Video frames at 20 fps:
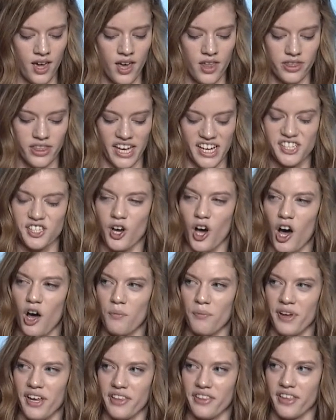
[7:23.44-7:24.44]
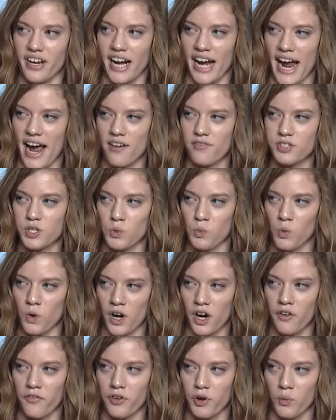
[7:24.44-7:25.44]
They taught me that I have to
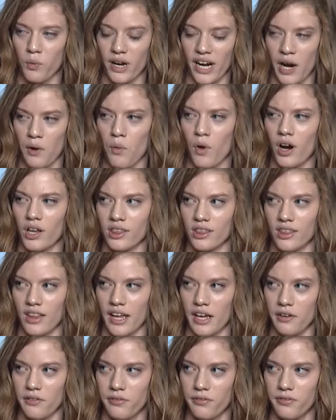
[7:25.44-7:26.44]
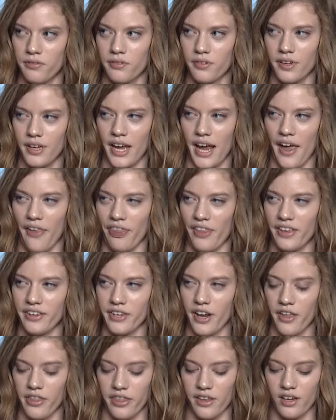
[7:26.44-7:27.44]
work for what I want in life and that
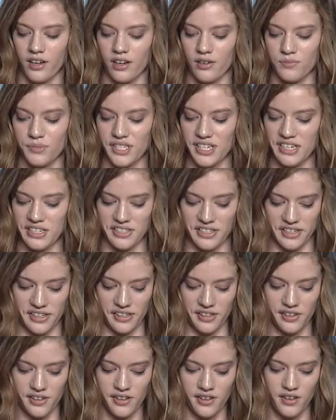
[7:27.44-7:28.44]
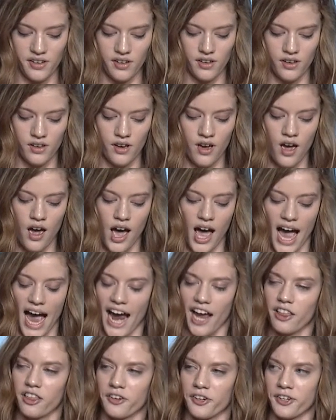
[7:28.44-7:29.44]
nothing comes easy.
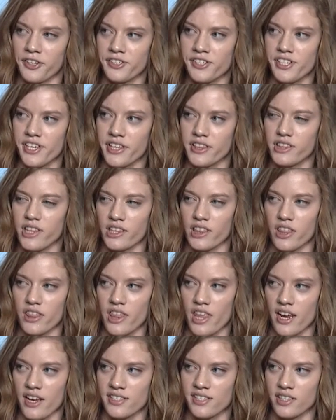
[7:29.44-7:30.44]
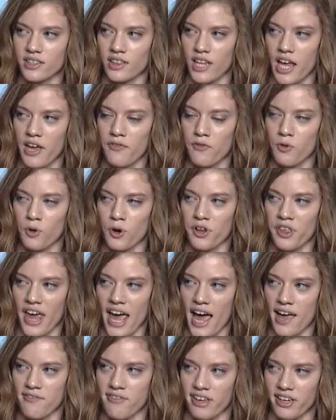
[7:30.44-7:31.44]
I learned that the things in life worth
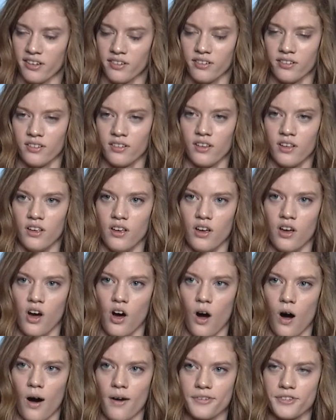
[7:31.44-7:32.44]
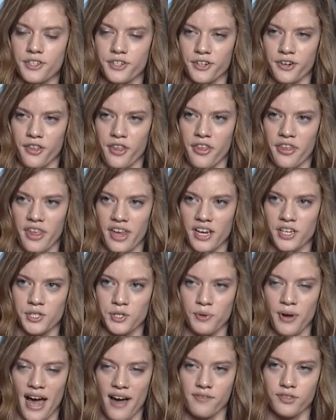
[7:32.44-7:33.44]
having often are the things
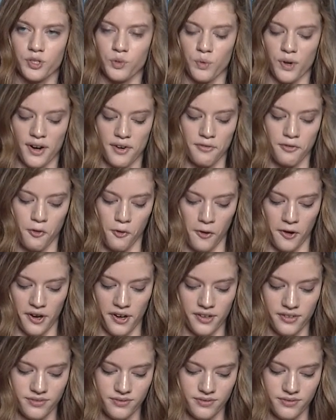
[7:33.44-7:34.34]
you have to work for.